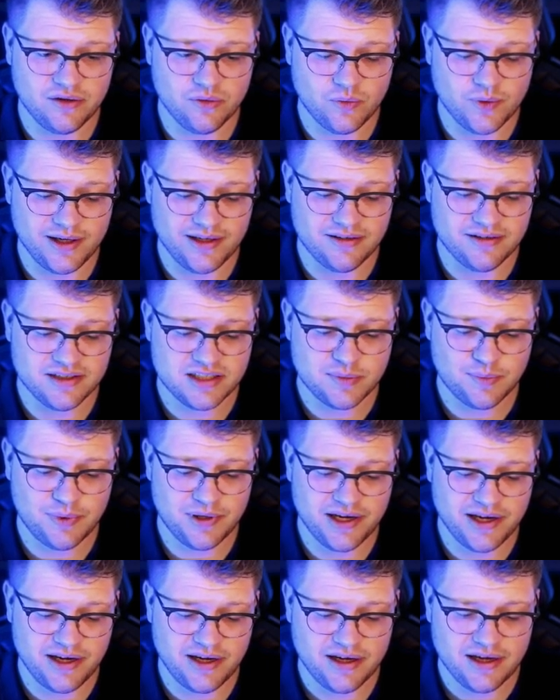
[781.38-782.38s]
in the white
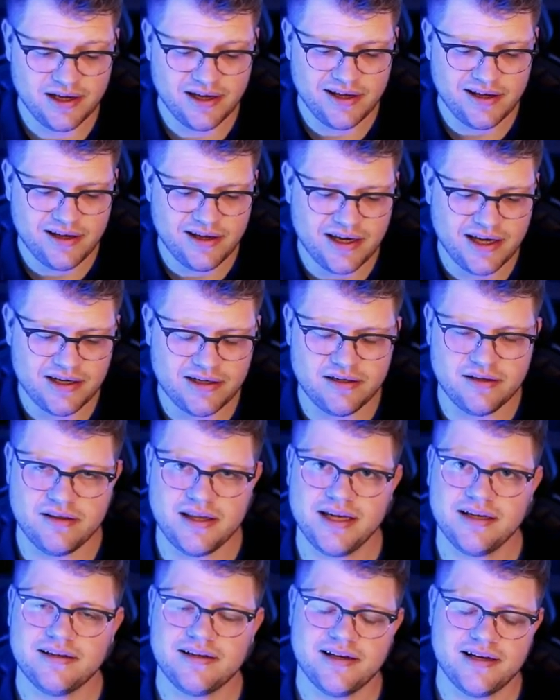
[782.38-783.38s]
display? And in
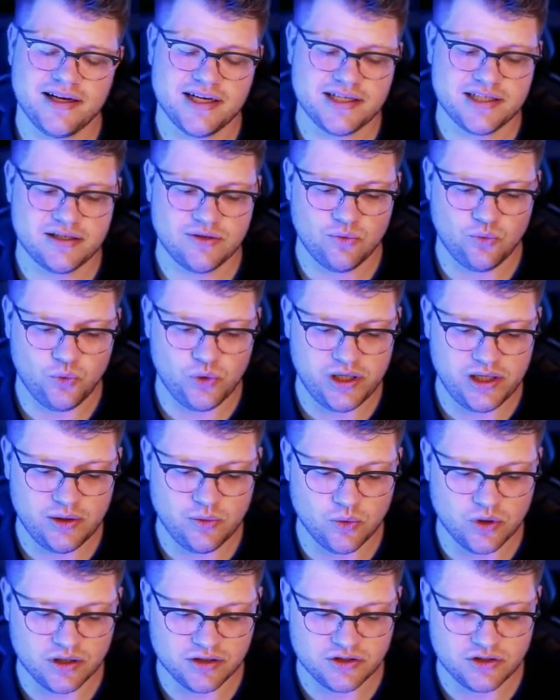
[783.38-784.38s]
that case,
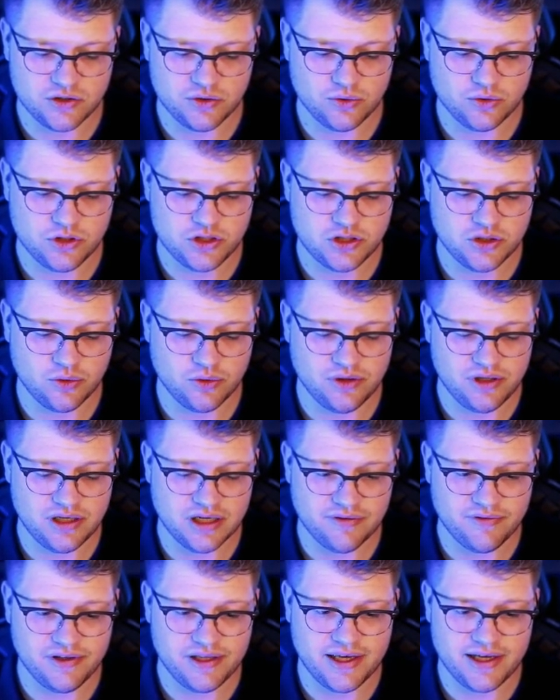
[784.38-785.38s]
we want to show the
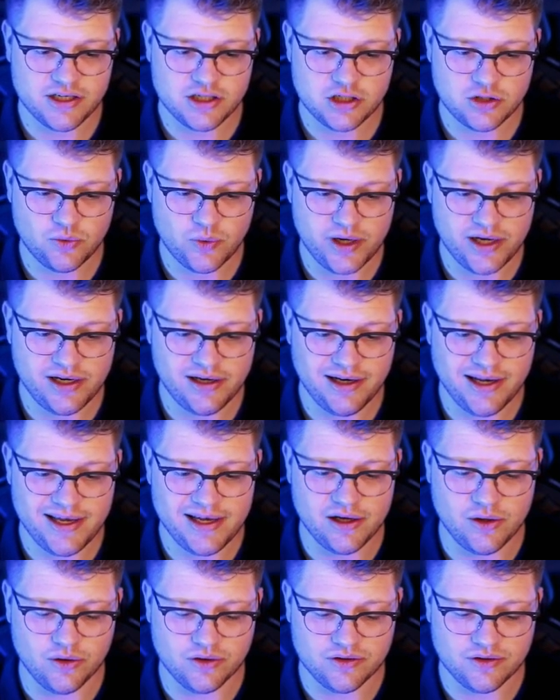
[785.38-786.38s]
navigation rail
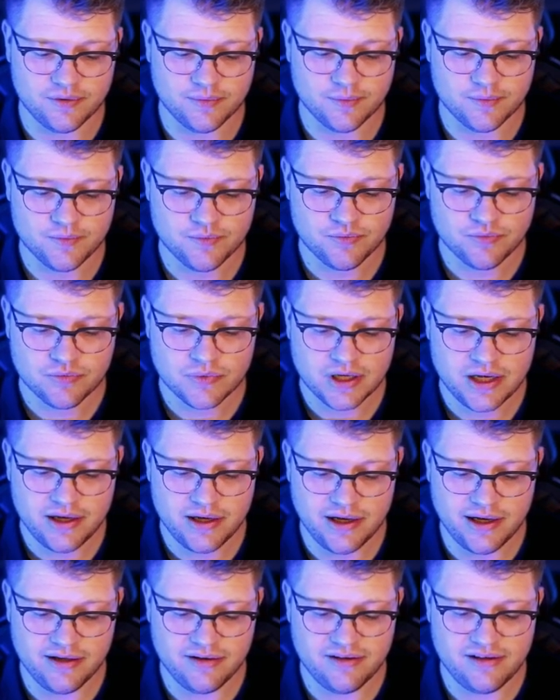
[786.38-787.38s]
layout.
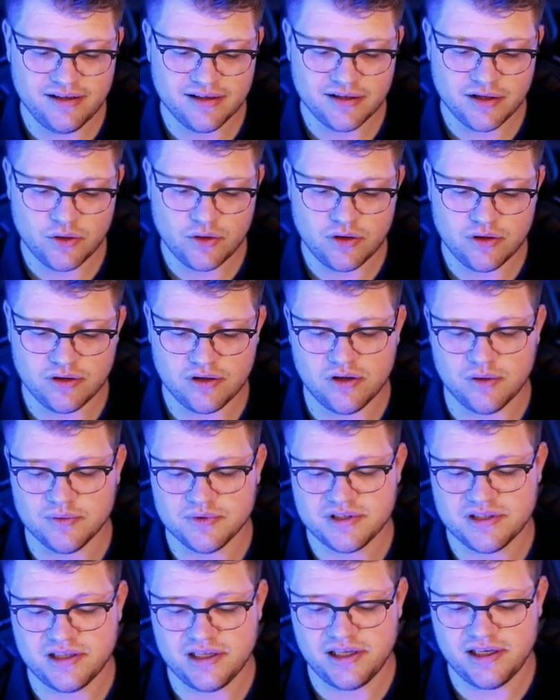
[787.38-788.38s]
And here now
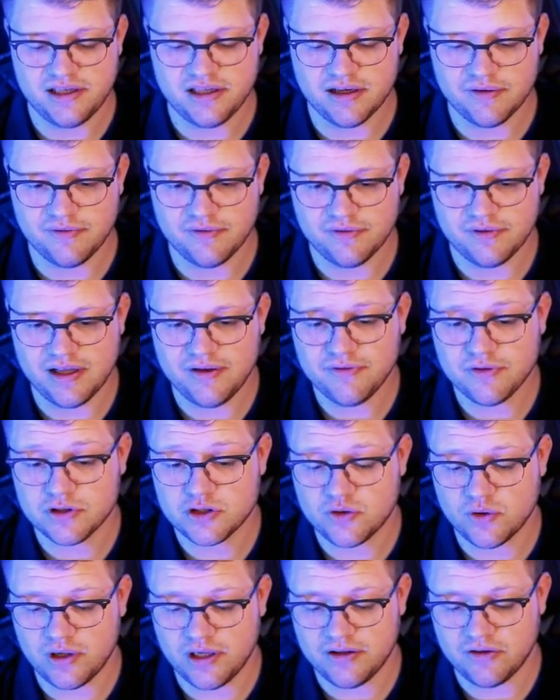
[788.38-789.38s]
comes the nav
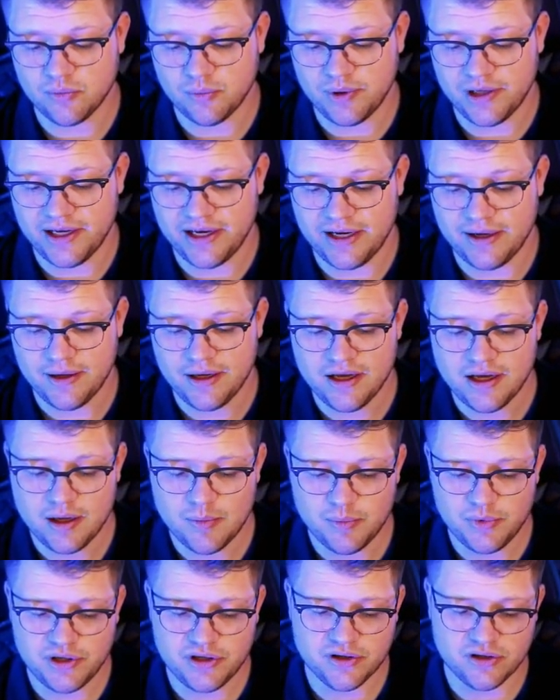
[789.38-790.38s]
controller into play,
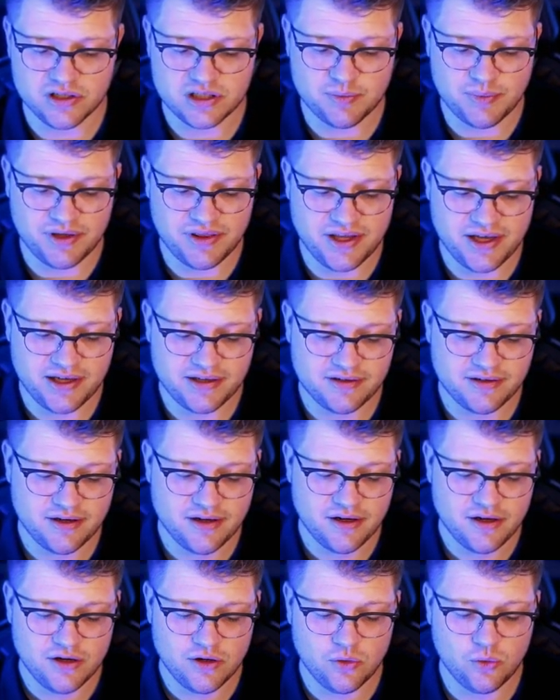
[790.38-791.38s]
because by that
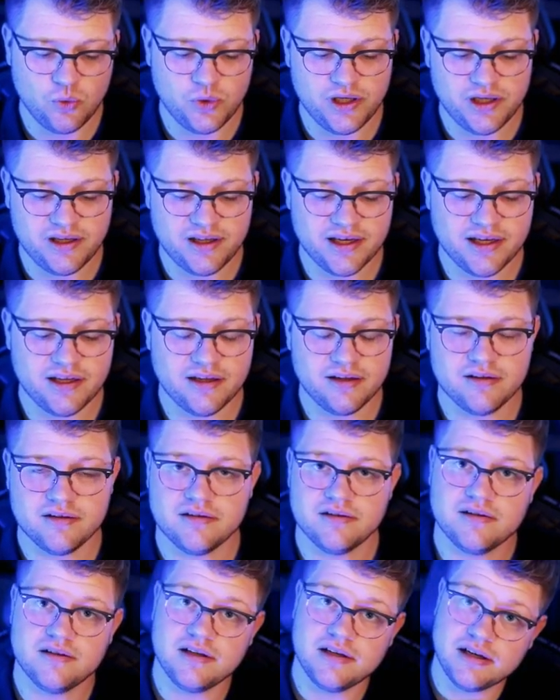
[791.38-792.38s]
we
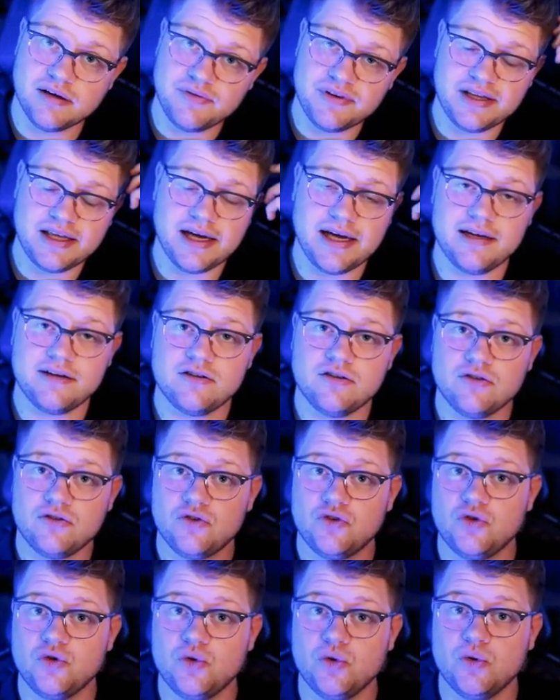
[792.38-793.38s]
can navigate
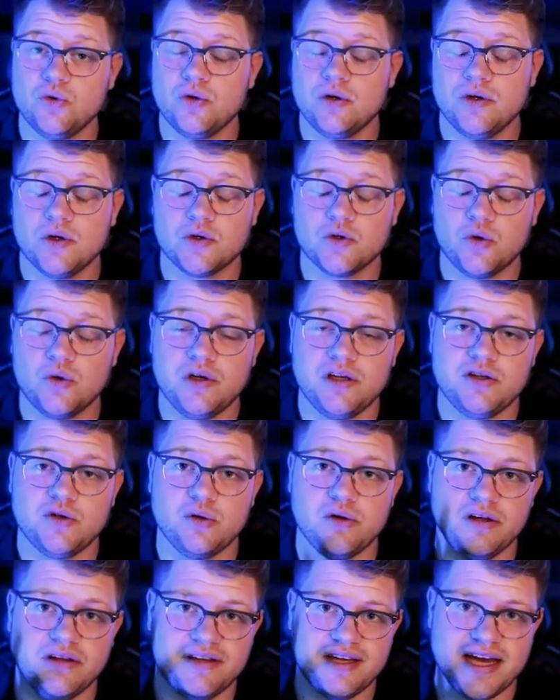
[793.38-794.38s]
to not only
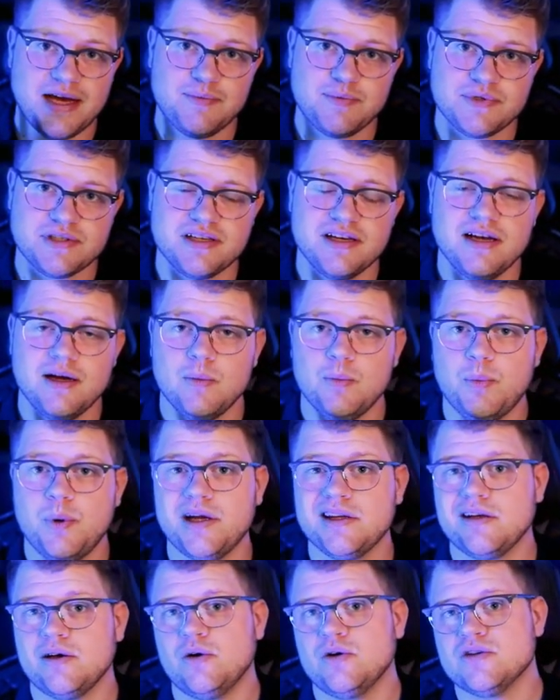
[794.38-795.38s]
to the tabs,
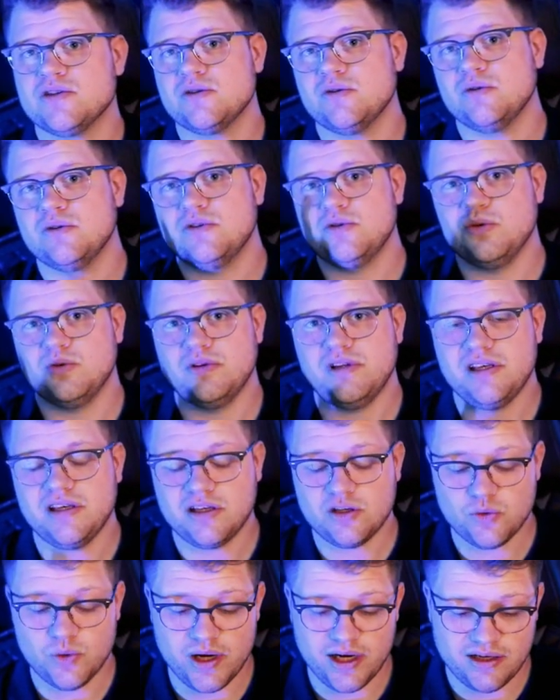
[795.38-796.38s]
but also to
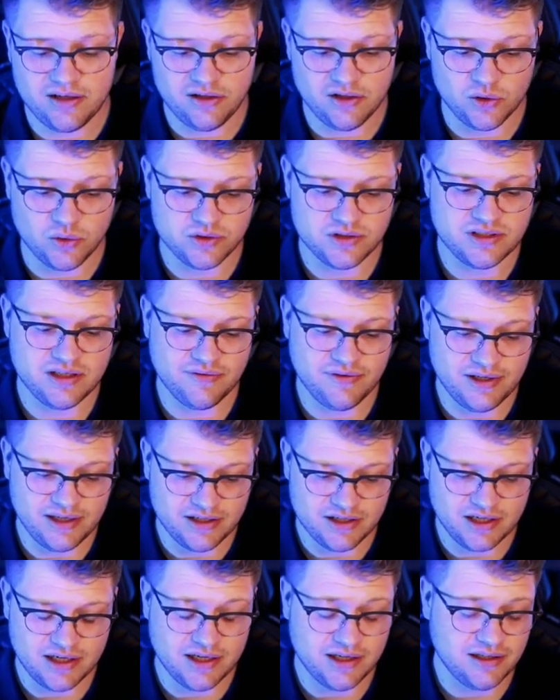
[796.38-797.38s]
the create nodes
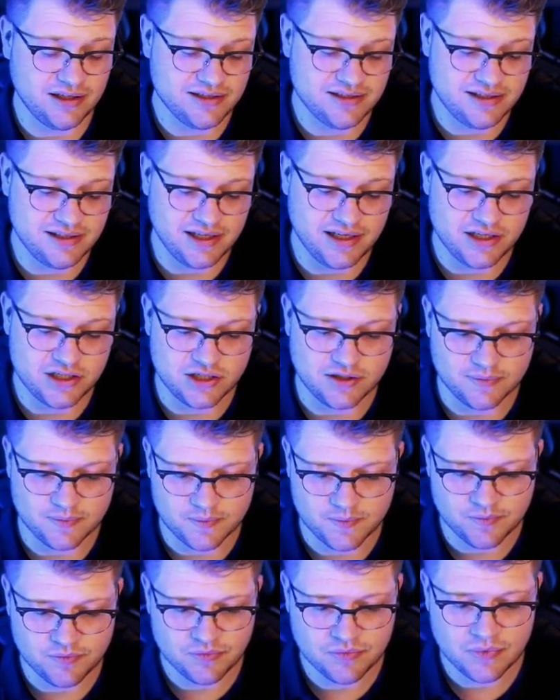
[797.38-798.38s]
destination.
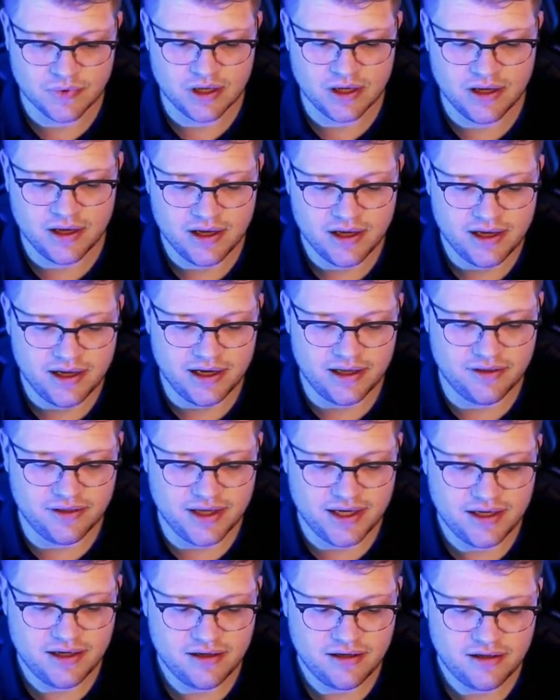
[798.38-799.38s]

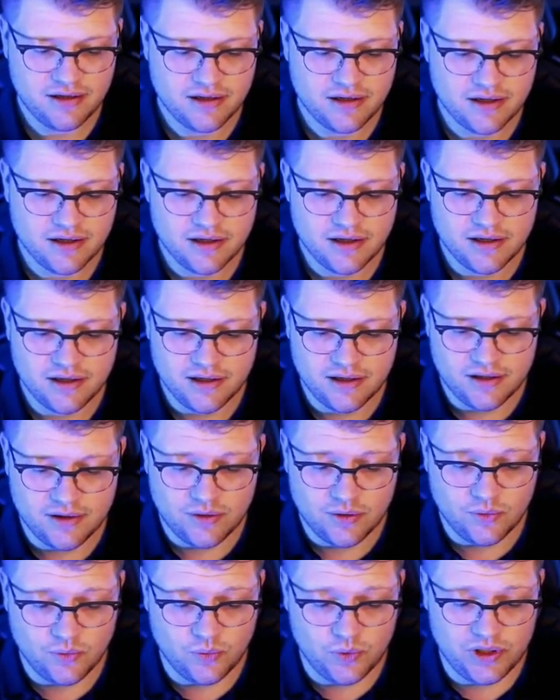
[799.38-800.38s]
And then
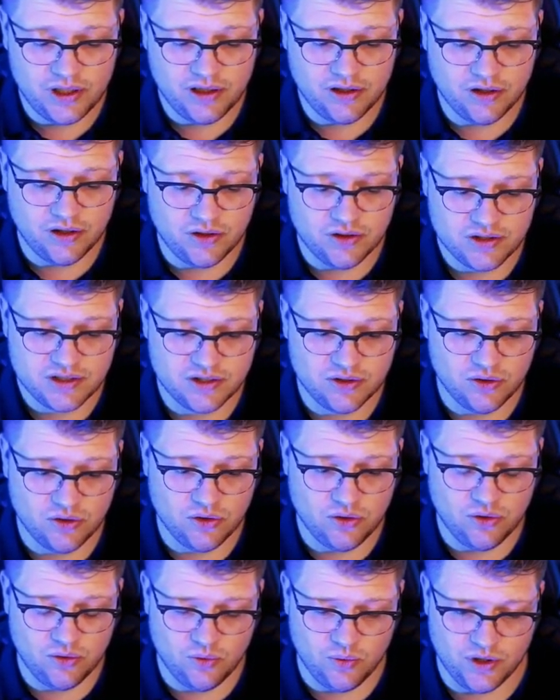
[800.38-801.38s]
we
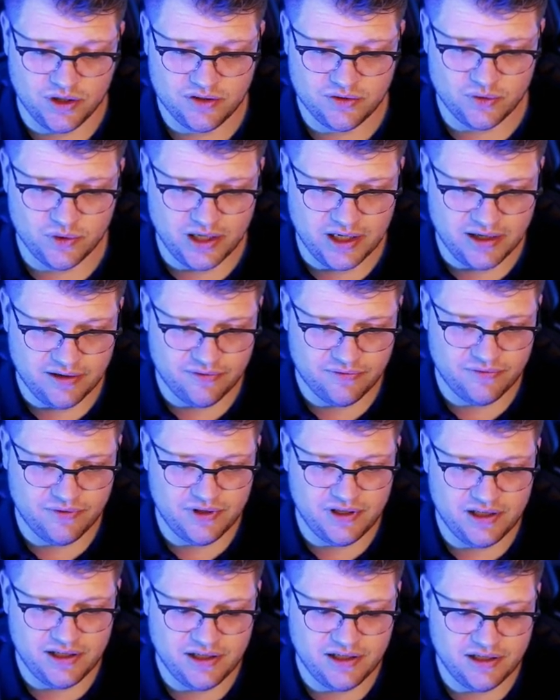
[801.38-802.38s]
also want to have
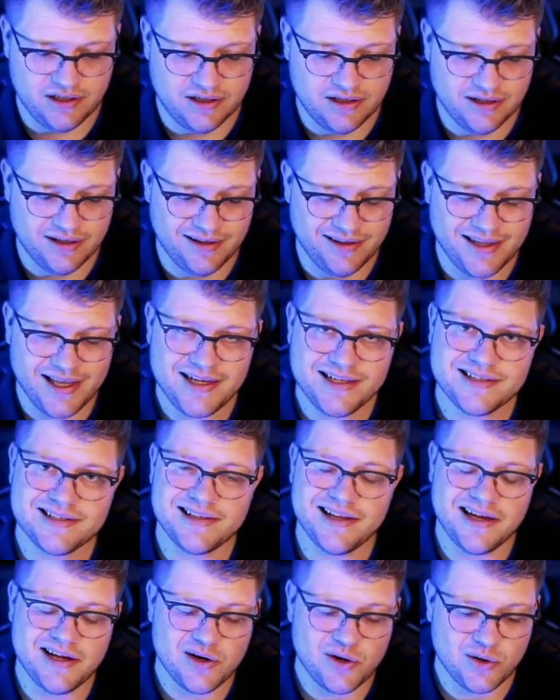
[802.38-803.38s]
the
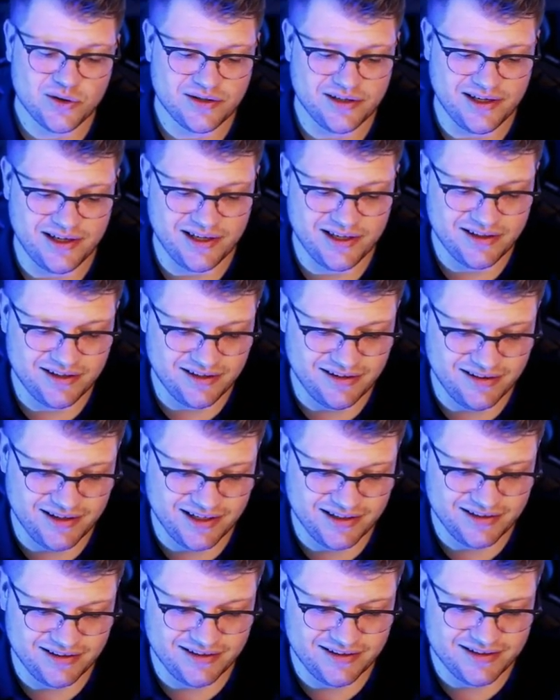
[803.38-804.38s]
next layout, and
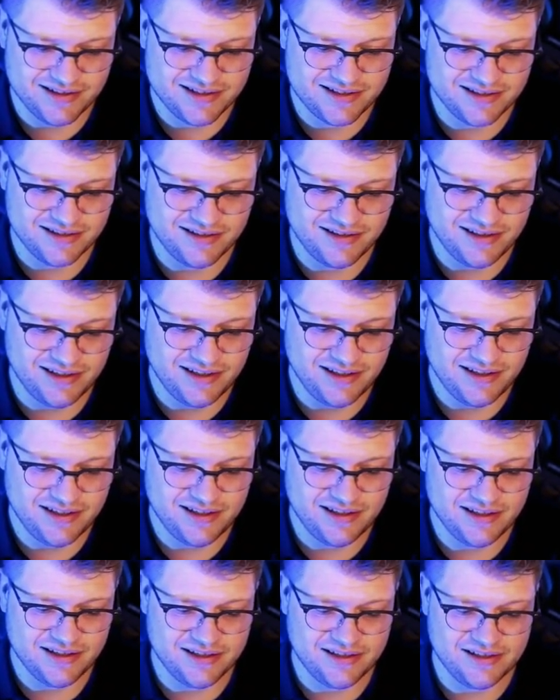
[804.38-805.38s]
that is
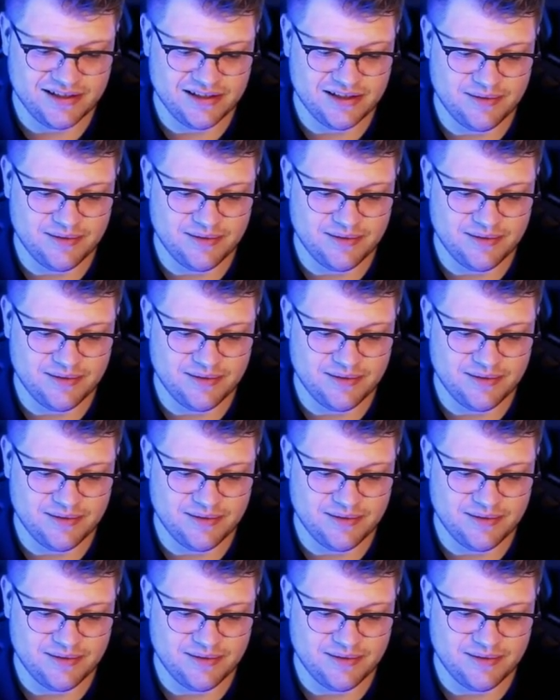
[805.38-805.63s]
the